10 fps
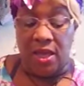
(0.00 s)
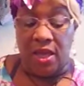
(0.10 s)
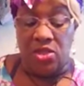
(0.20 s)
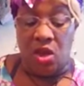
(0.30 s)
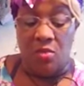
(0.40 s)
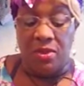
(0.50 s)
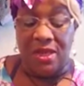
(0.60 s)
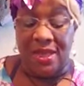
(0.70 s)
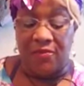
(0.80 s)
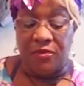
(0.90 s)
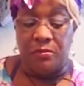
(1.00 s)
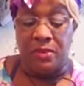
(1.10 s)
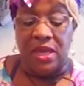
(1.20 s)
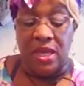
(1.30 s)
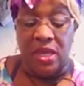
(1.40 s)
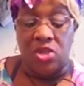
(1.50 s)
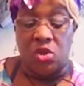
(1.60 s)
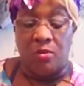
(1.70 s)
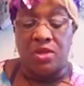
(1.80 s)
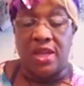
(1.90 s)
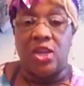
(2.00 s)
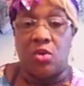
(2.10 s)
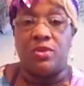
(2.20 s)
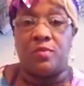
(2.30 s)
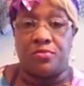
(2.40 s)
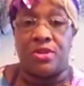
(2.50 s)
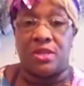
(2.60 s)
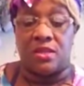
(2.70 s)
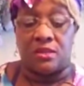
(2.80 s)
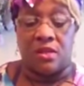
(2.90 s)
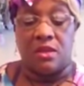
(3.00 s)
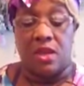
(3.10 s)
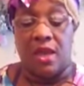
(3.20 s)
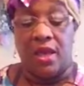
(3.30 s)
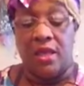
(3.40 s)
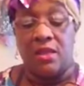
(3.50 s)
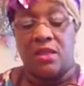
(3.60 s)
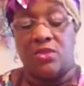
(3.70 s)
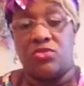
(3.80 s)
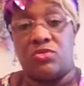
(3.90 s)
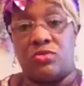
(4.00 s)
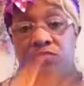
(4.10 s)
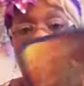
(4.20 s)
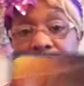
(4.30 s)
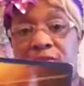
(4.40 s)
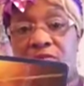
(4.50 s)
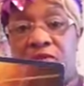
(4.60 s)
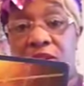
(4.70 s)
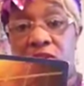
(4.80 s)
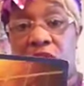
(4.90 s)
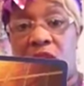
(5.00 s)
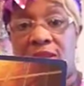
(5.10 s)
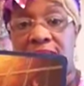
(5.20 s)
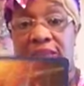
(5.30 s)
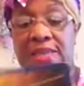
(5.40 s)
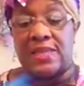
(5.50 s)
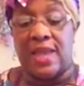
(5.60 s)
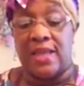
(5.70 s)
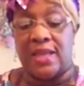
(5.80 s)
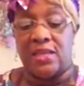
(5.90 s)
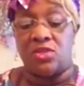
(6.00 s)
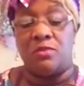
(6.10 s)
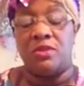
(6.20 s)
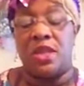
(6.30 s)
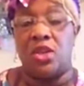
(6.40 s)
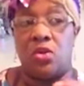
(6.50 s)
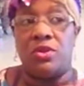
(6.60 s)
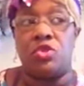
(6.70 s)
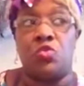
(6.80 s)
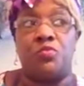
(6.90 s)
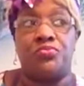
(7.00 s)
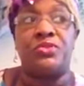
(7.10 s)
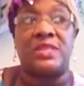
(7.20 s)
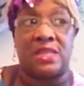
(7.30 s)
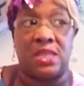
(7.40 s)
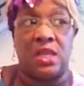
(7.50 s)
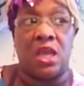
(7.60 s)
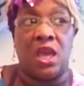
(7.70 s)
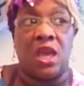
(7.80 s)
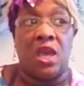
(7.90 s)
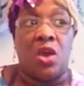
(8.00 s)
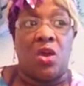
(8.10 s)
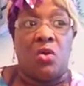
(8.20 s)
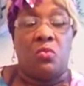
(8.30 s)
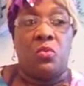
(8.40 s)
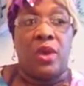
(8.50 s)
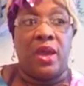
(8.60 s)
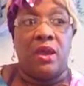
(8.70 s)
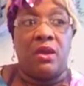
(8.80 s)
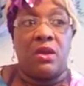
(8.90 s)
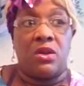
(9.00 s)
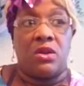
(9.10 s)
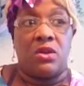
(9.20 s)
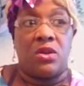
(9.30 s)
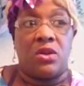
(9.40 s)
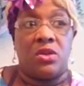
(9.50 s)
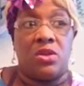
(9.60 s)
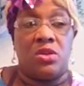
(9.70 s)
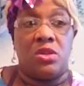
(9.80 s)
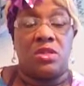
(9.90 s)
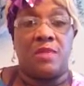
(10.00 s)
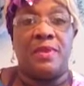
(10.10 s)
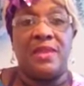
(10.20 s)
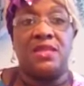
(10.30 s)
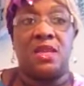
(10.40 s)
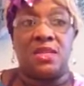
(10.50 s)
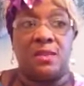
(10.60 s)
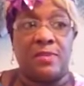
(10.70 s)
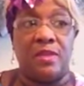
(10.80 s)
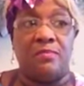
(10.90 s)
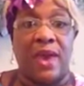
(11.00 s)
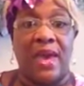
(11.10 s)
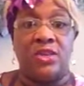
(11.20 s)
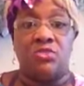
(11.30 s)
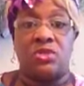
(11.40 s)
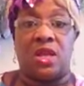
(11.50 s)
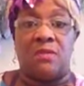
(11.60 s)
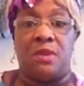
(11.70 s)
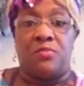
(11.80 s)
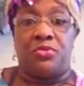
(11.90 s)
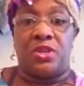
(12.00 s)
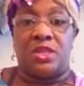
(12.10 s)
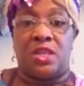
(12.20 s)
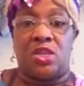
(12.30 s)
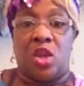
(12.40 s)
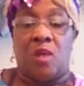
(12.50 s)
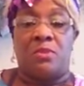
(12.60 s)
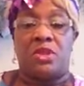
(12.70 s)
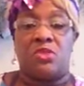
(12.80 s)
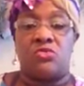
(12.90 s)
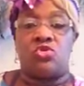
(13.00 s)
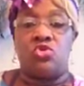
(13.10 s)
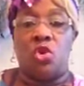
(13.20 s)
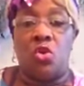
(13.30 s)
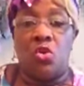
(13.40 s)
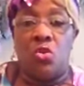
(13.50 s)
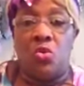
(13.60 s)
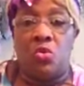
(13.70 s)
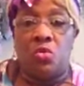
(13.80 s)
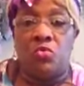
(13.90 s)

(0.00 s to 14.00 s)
It's almost like going to prison, and the Trapped in Fear card says that. Like, it's almost like going to prison, where somebody does something bad, you send them to prison, but there's no